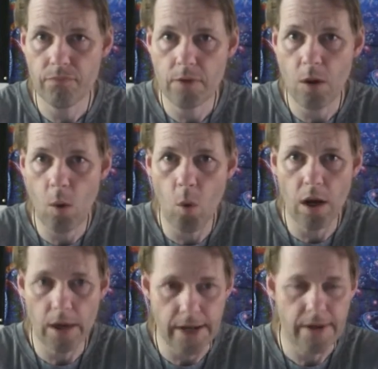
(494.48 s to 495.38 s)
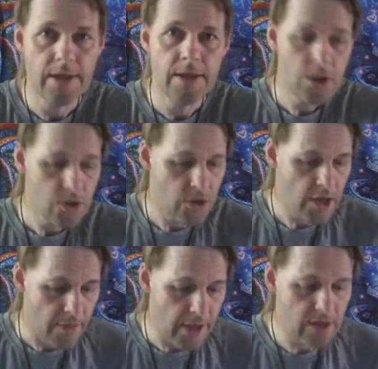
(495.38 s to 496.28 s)
Huatli. So
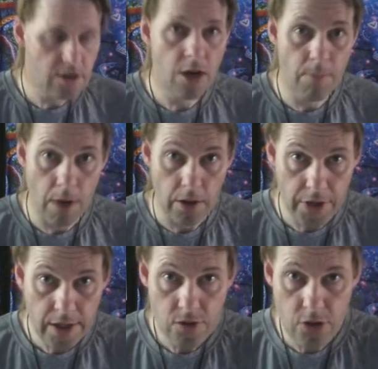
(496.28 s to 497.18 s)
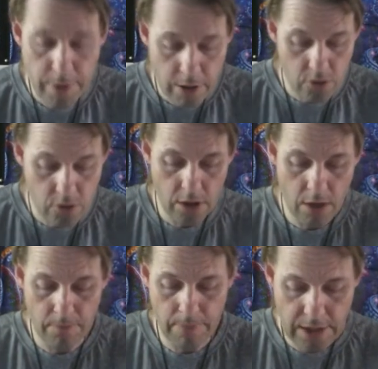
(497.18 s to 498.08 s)
yeah, that's Commander. So you build,
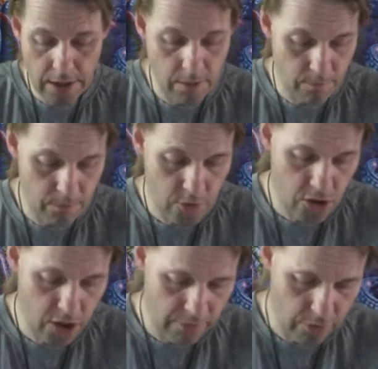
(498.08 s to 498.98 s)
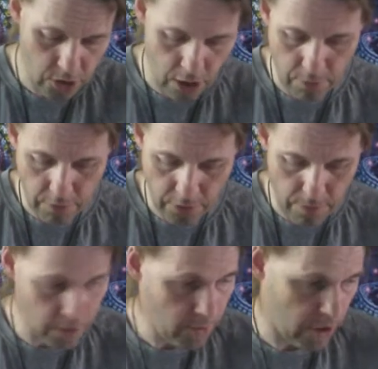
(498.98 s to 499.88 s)
basically, just to give an example of
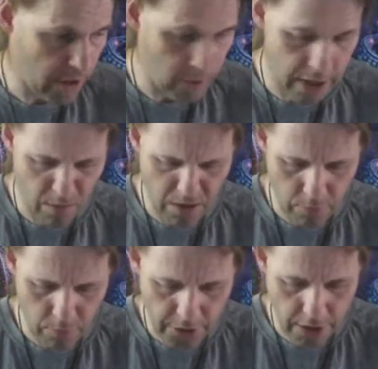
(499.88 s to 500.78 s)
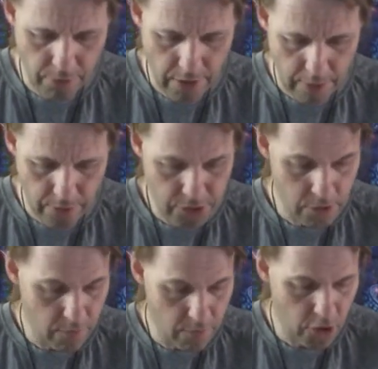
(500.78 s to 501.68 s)
Commander, I've got another one here, I won't bother going through that one. So
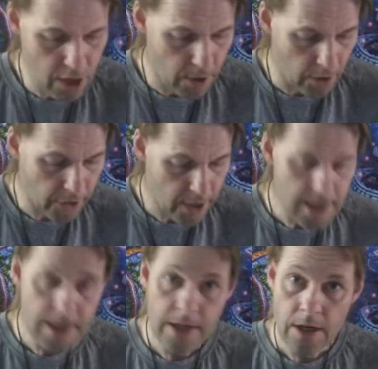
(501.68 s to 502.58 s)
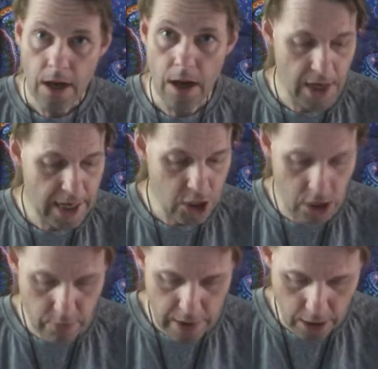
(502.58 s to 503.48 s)
you've got your Commander, your
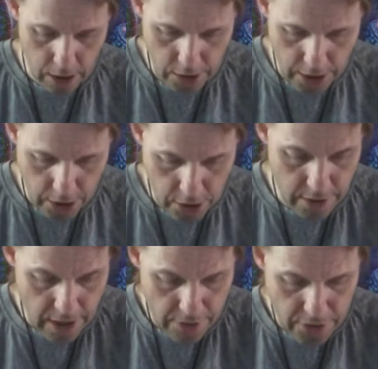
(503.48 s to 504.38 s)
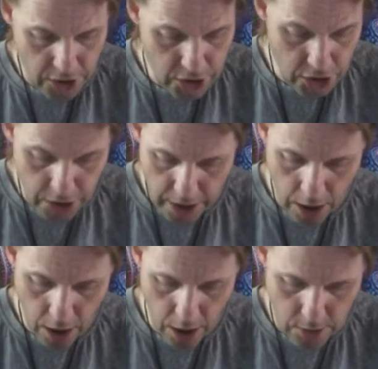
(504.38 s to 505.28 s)
legendary card, and the other 99
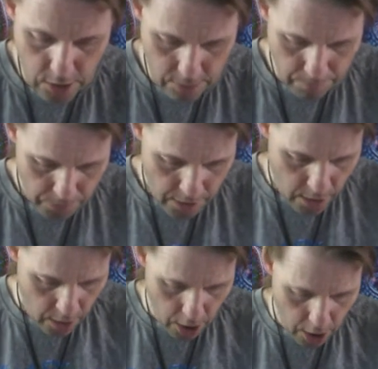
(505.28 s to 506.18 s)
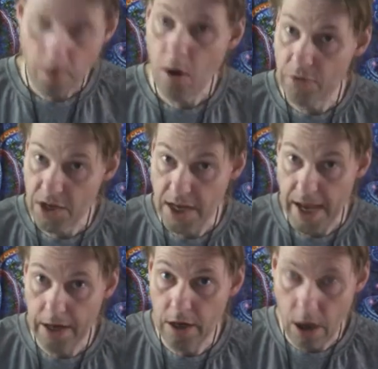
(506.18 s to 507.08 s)
cards of your
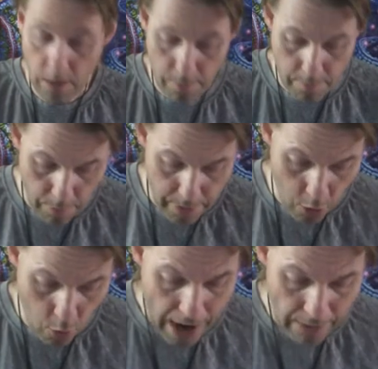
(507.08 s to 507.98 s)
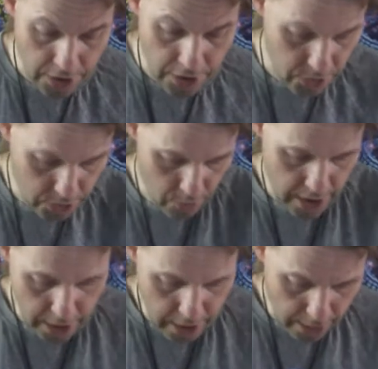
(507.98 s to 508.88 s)
deck are built around it. So
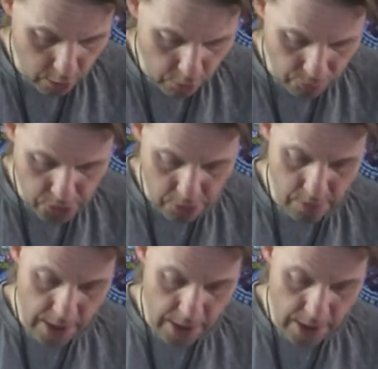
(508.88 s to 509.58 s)
it can often